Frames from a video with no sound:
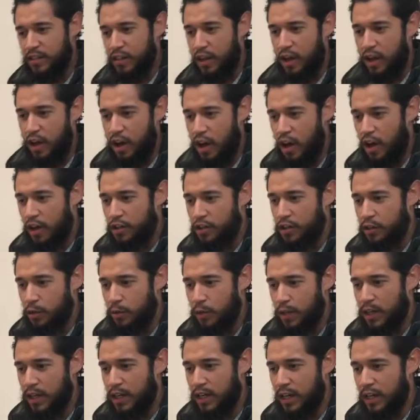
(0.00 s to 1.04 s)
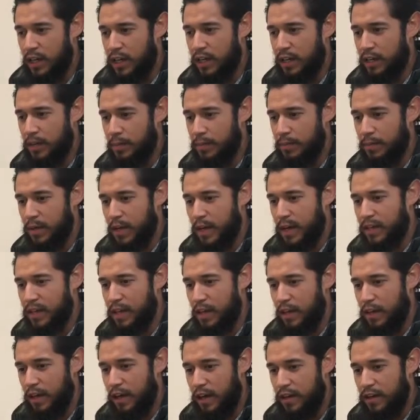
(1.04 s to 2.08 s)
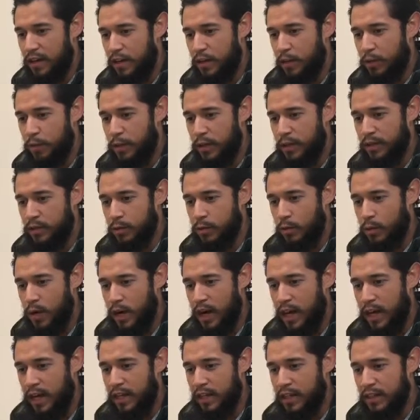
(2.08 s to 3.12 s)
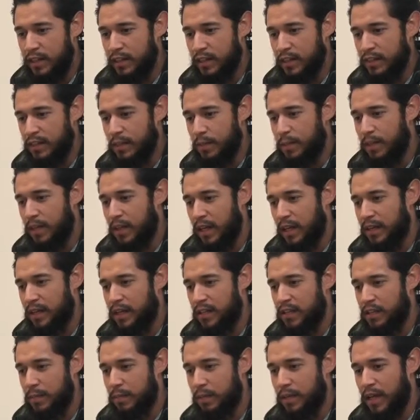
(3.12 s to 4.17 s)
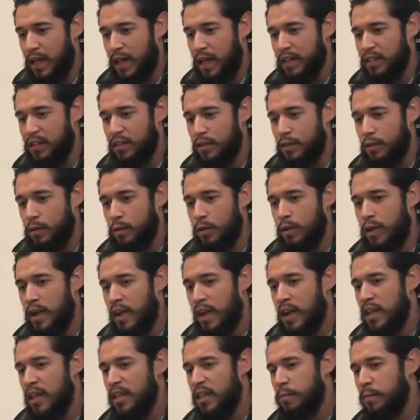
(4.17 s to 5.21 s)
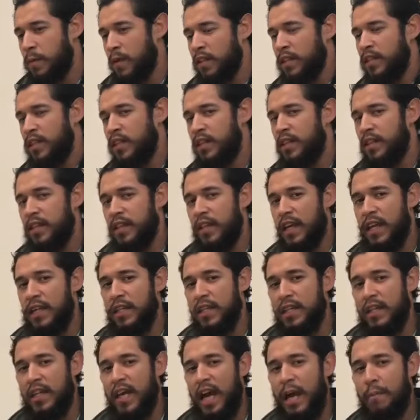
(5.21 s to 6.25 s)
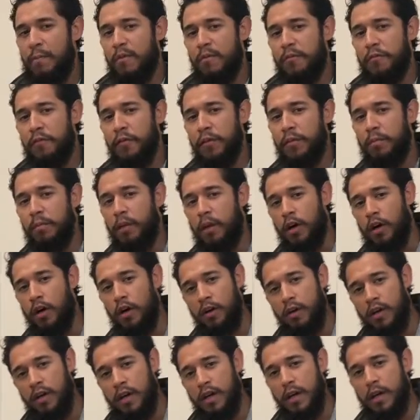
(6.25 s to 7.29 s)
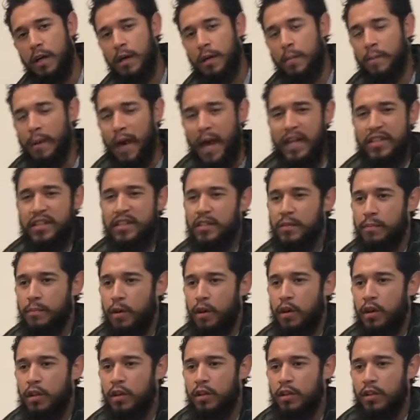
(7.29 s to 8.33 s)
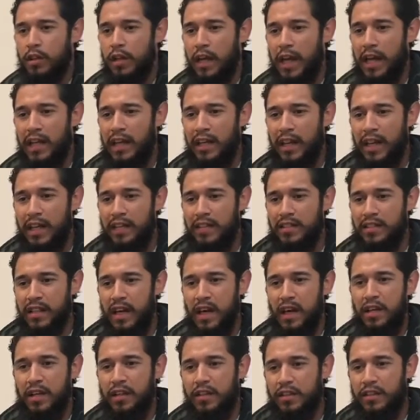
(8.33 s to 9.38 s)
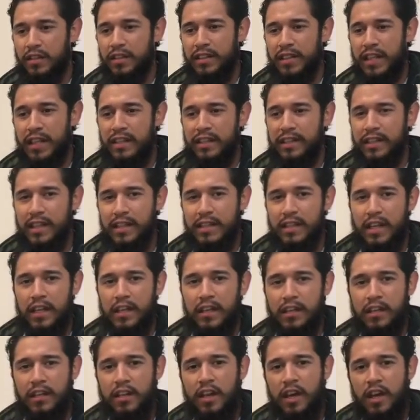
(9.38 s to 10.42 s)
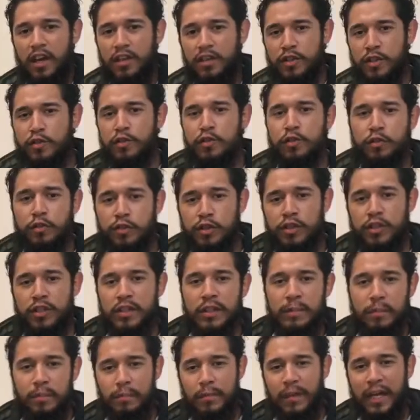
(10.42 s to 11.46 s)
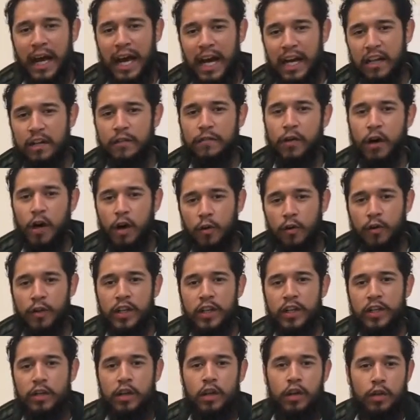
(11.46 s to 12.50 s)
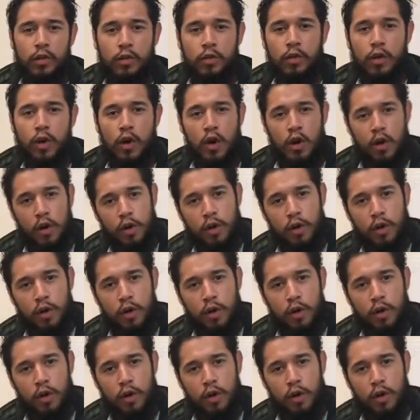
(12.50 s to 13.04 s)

is also another reason why something like this applies too, especially in the game of football, basketball, and like soccer and things like that. You usually kind of already know